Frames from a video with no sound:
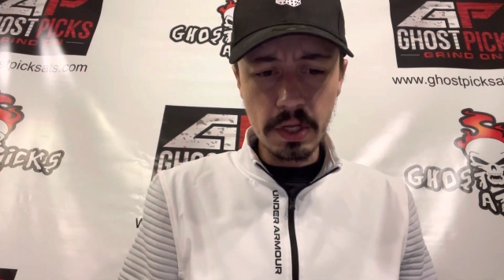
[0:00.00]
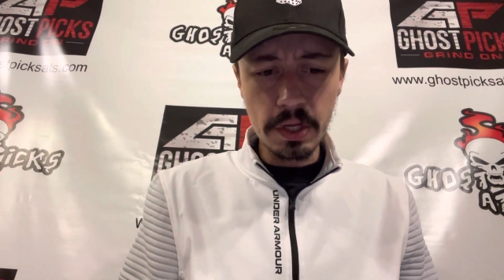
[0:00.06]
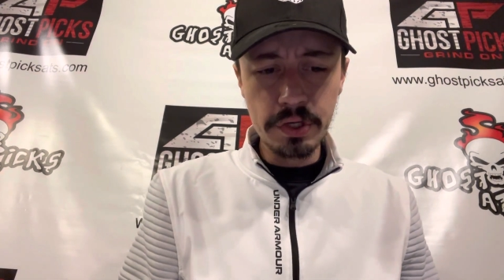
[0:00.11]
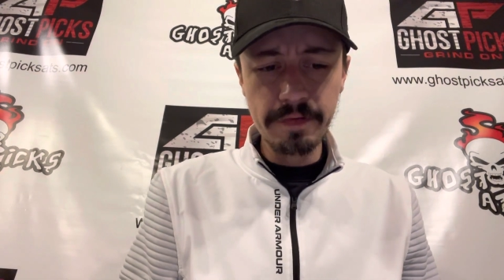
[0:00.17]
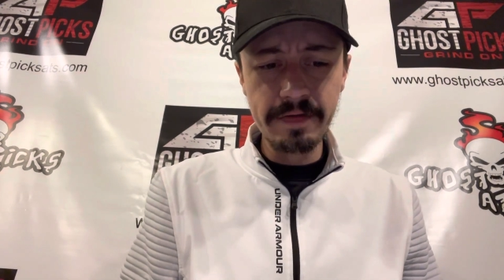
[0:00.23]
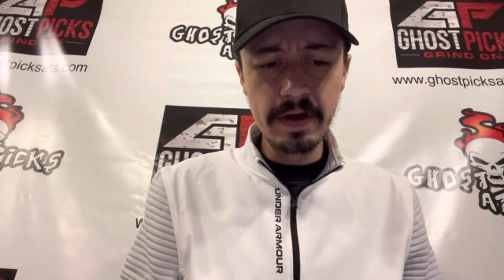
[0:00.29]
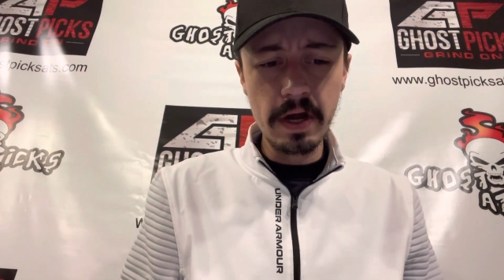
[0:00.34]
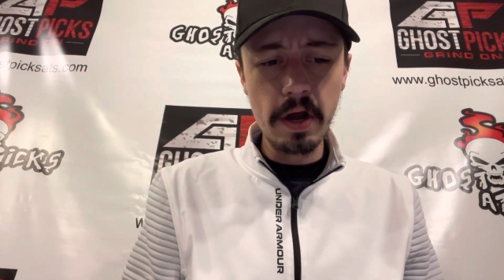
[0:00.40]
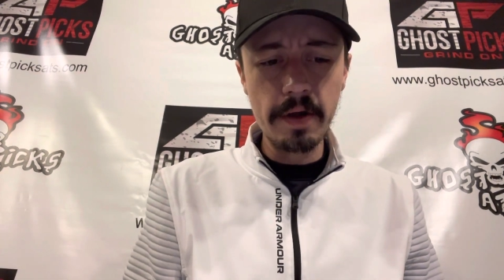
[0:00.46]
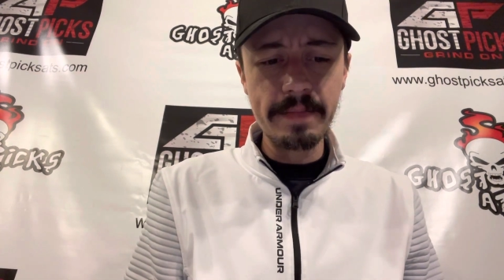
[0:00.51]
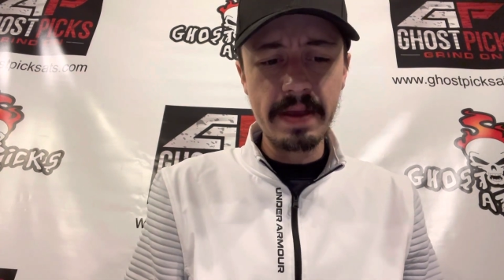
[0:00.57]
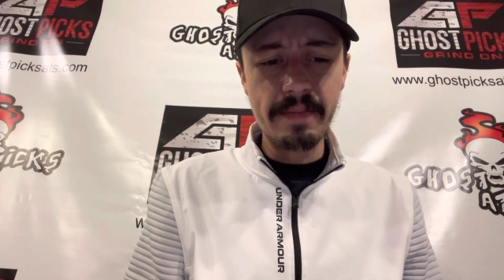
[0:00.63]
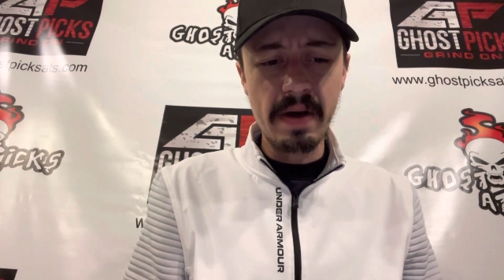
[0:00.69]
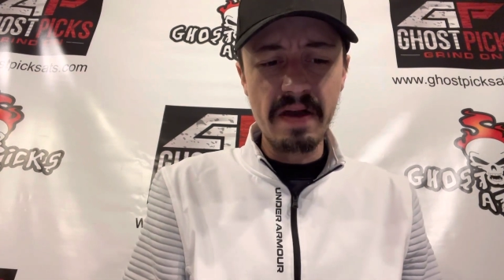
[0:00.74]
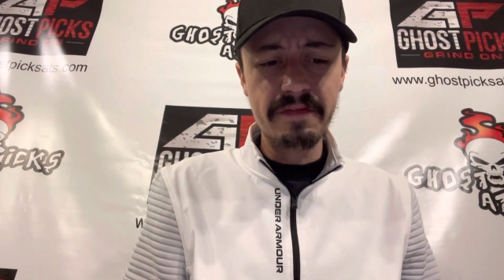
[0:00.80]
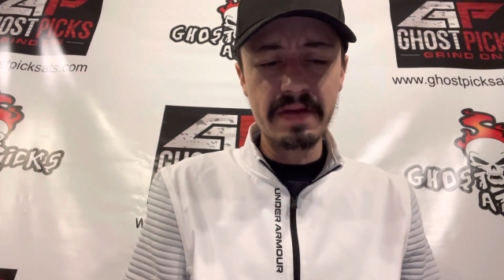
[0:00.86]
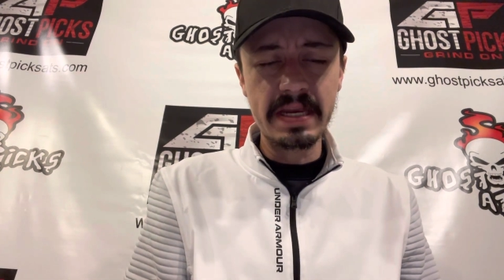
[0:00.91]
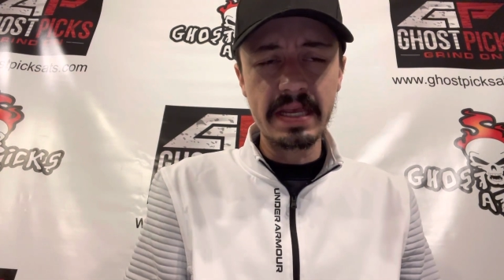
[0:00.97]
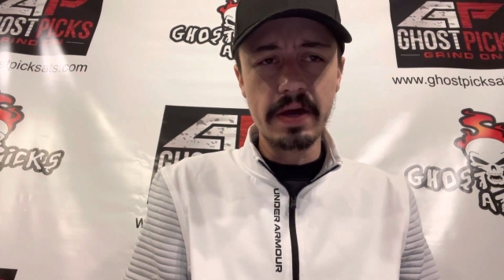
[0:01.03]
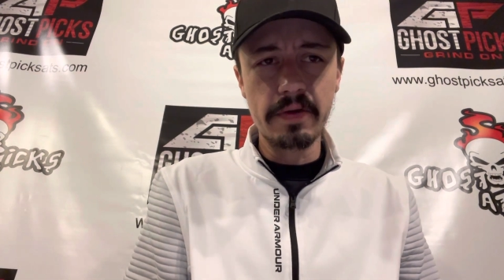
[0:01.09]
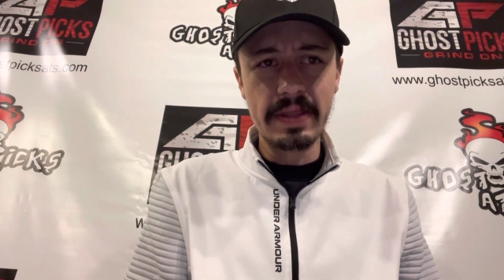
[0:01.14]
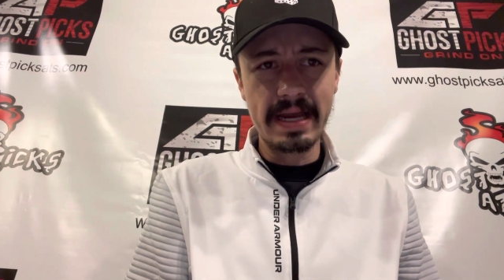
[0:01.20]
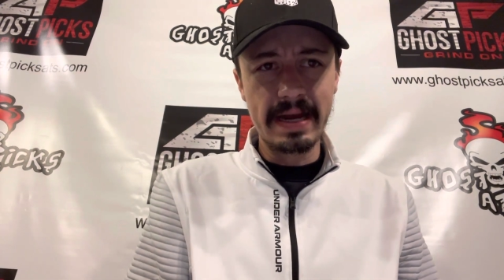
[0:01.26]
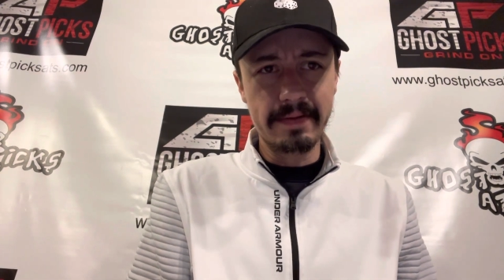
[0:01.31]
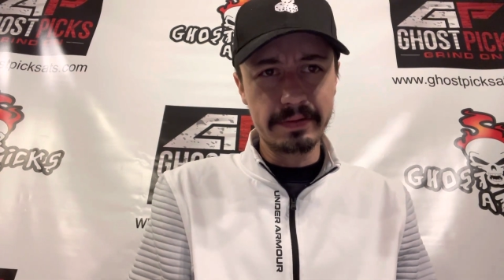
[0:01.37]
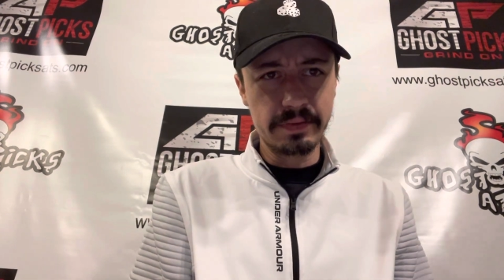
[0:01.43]
you even heard me in my video
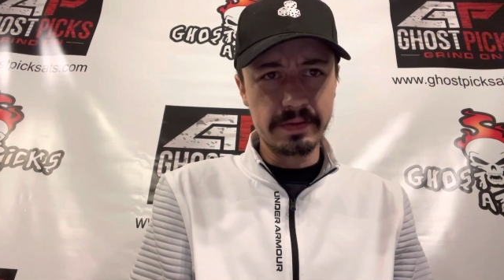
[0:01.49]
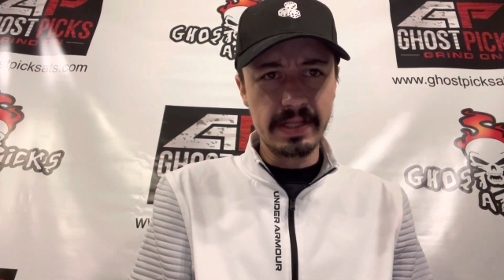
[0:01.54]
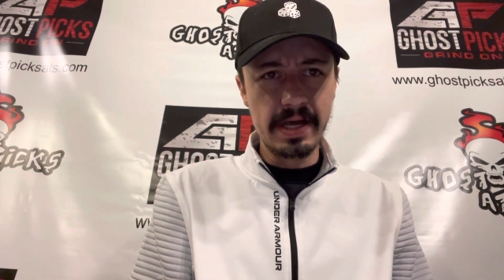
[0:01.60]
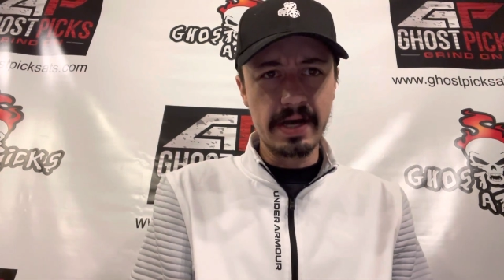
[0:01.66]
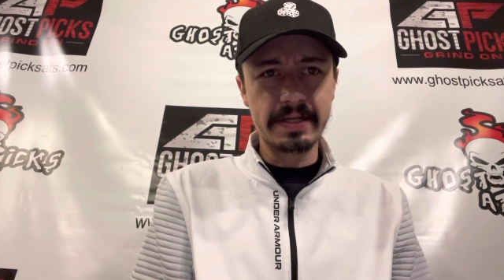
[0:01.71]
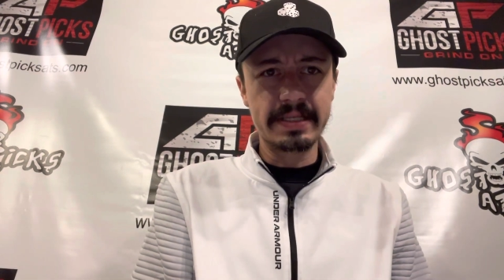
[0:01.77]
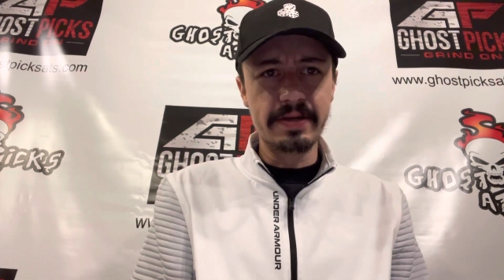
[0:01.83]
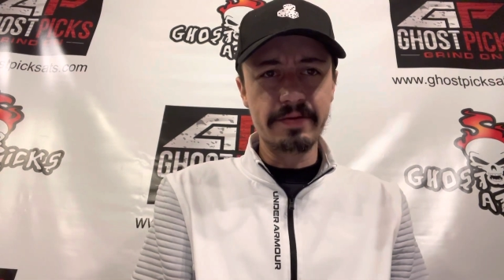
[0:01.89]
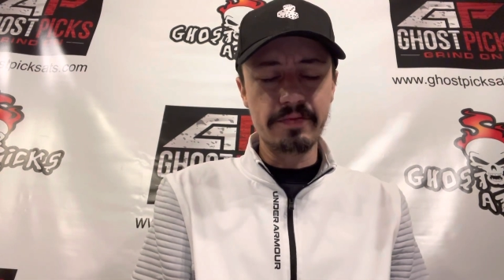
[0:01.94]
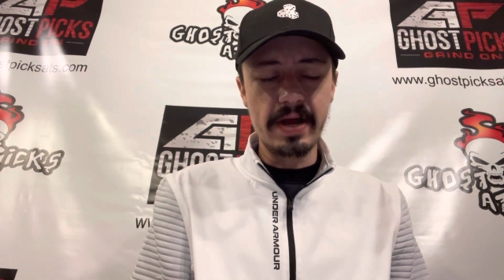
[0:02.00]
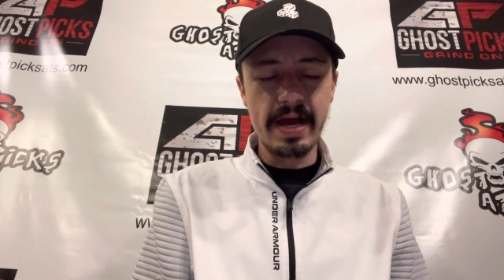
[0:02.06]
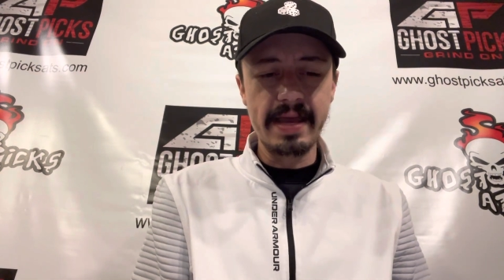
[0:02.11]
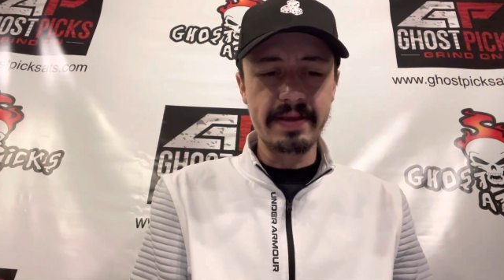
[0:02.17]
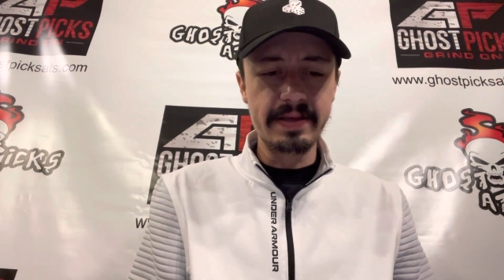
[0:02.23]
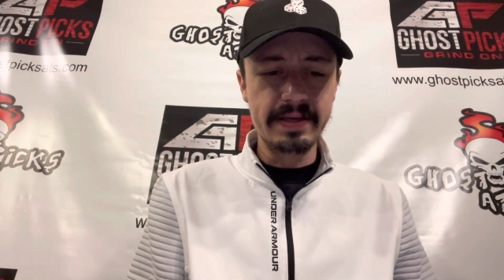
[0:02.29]
that I was reluctant, right?